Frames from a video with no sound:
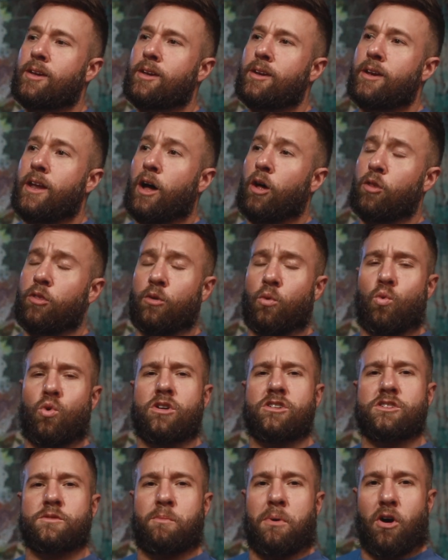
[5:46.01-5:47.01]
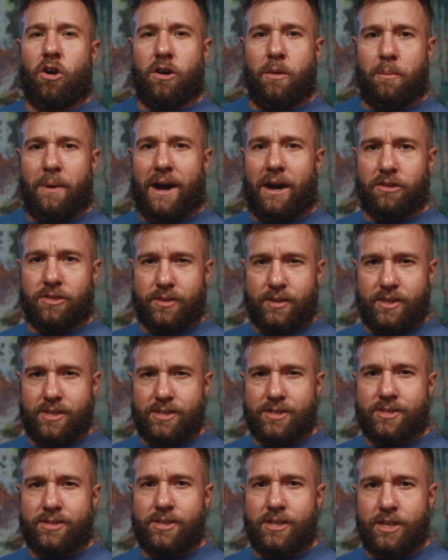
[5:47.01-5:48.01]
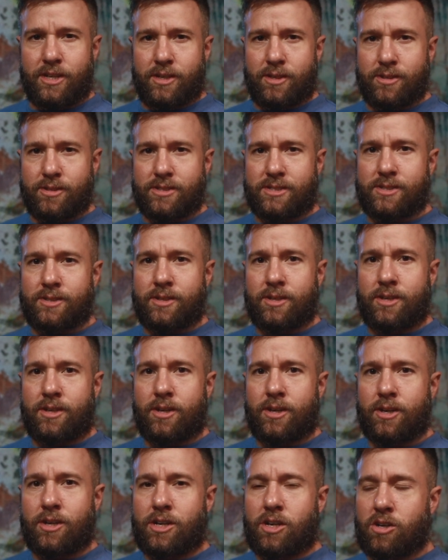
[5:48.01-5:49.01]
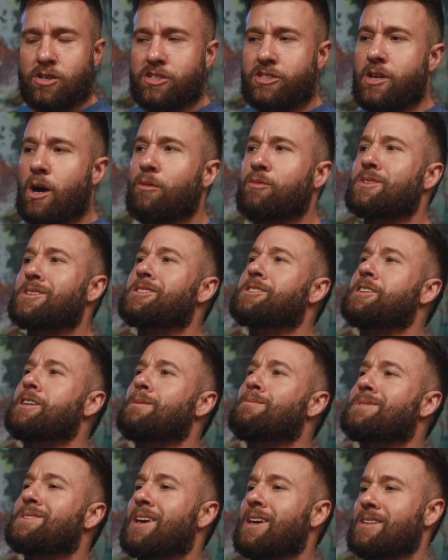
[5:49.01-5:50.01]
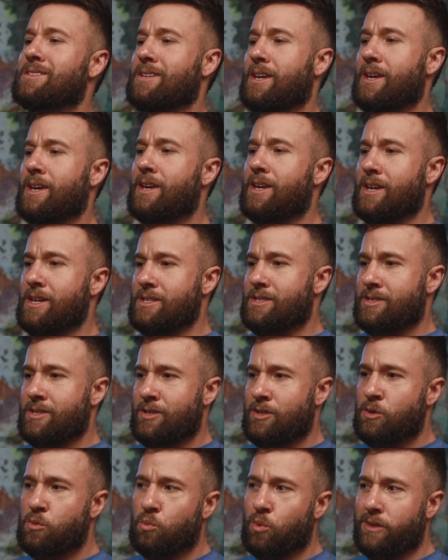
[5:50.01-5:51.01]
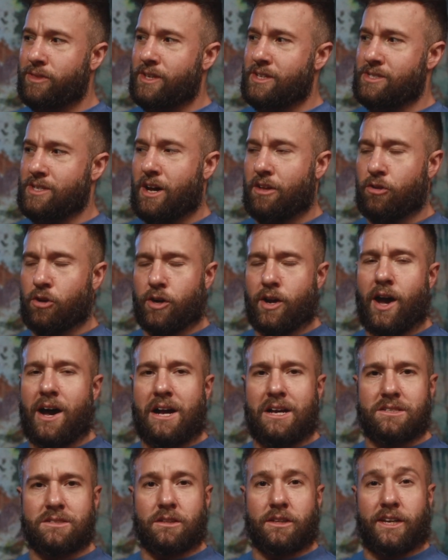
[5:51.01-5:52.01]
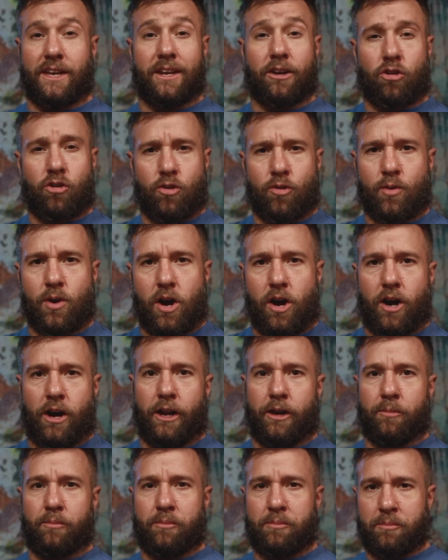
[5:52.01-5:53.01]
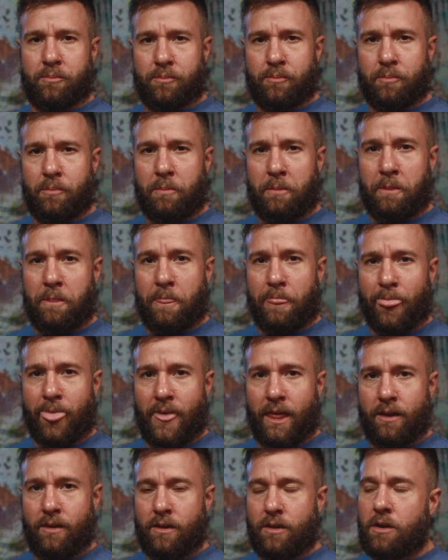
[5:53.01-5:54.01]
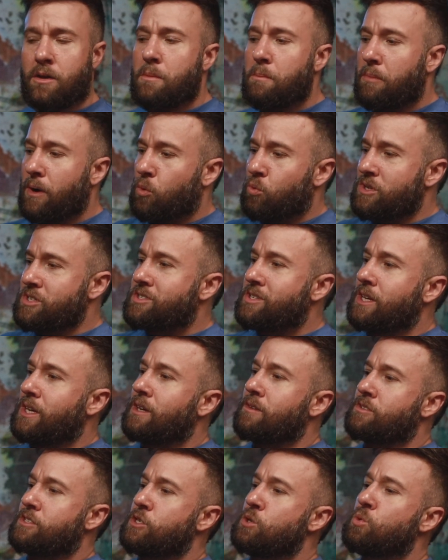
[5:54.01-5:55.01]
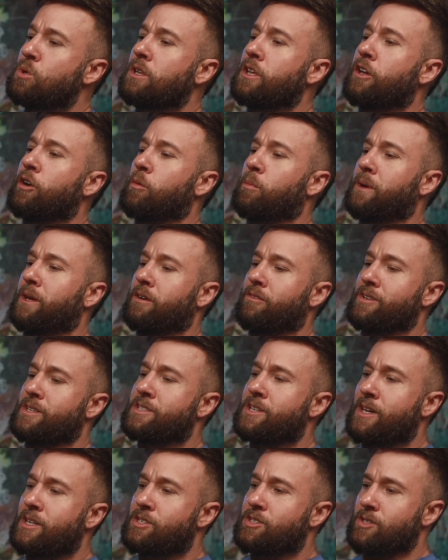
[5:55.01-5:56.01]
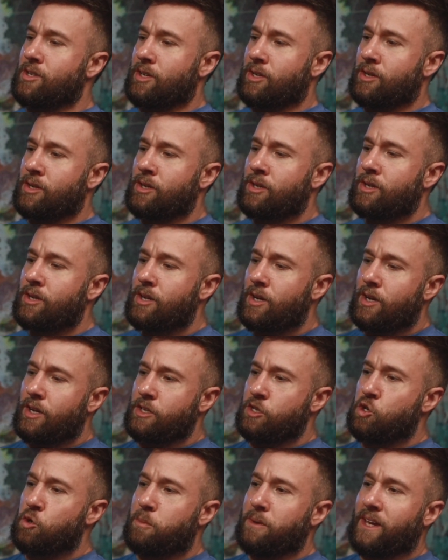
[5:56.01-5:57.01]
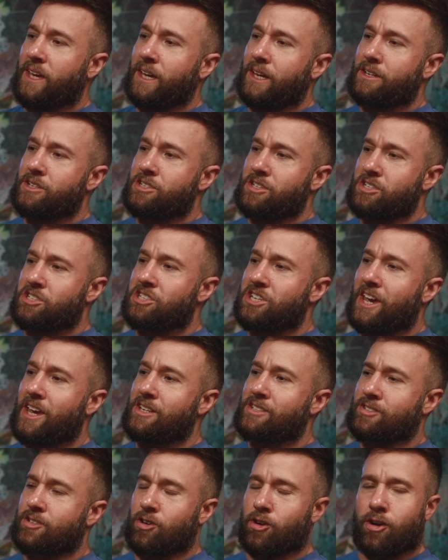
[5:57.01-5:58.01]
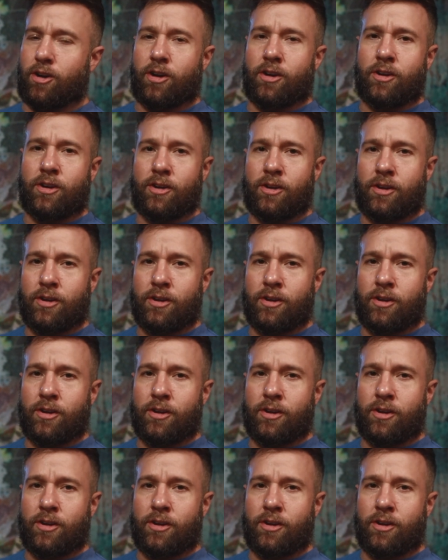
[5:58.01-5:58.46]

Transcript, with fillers: Now, the worst part about this is her self-esteem takes a hit when these other guys lead her on. But when she gives you a little bit of attention and you begin to chase her,